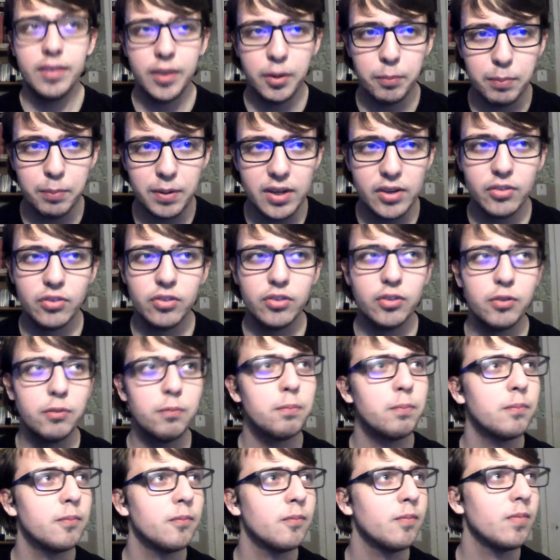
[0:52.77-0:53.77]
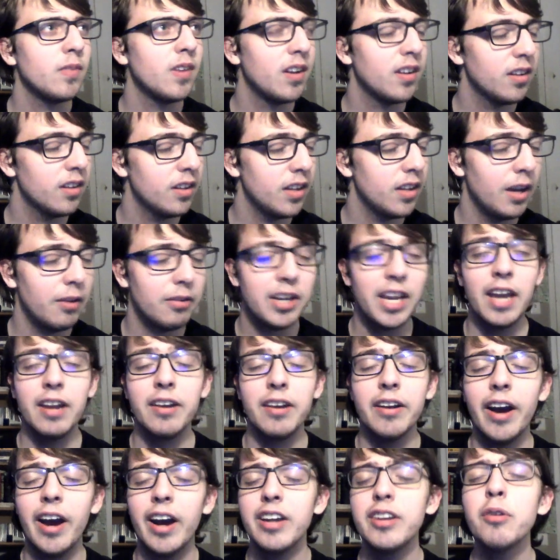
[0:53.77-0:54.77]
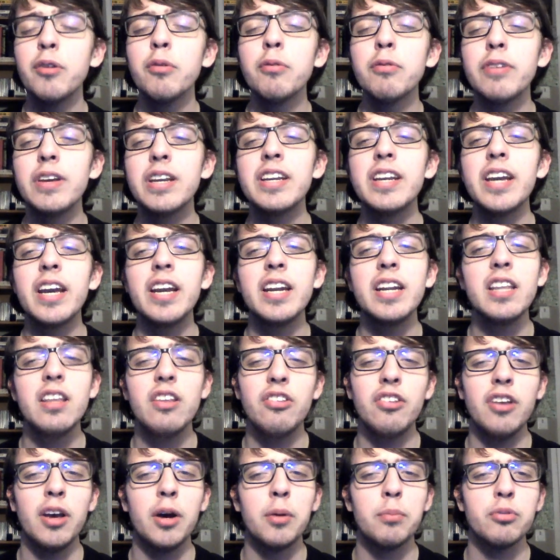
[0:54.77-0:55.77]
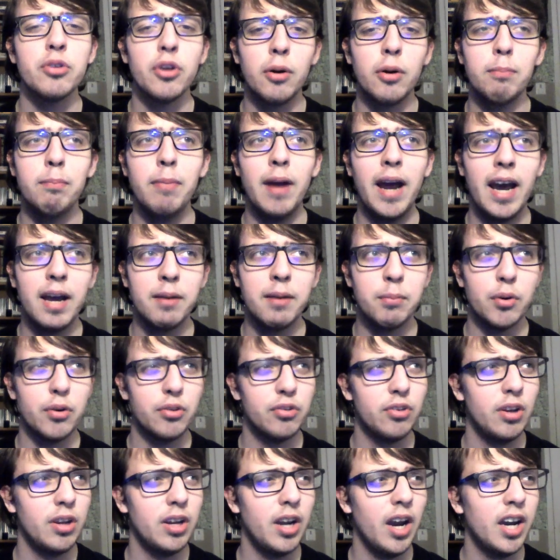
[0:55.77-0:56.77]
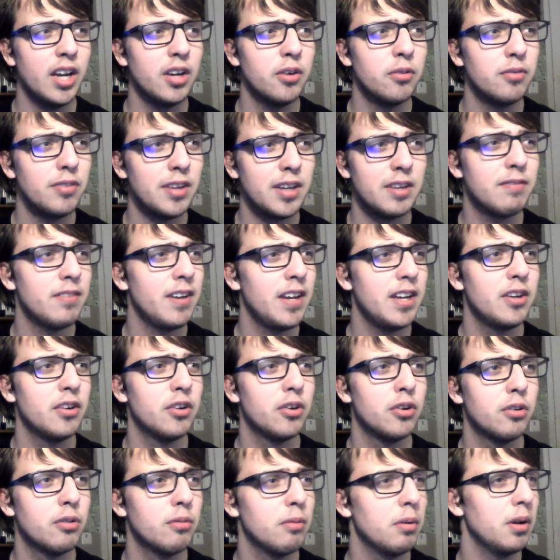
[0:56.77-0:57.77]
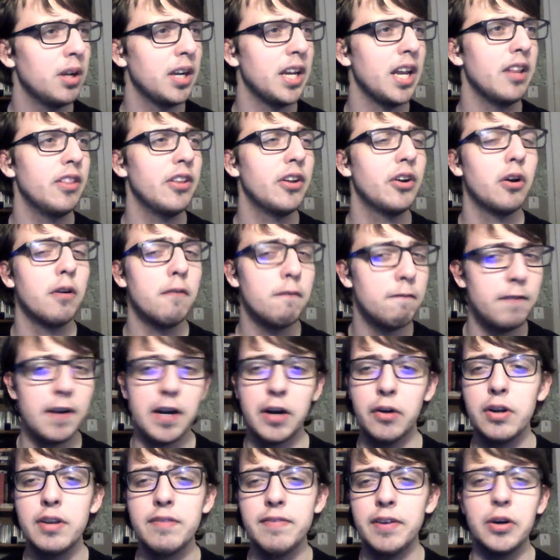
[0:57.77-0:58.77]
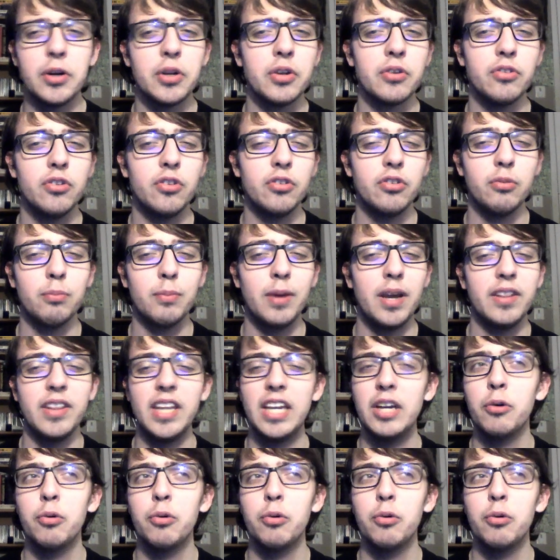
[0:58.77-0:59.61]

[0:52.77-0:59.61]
The Beast. Now again, I don't think any of these albums are bad per se. I don't think Vader, again, they're a very, very consistent band.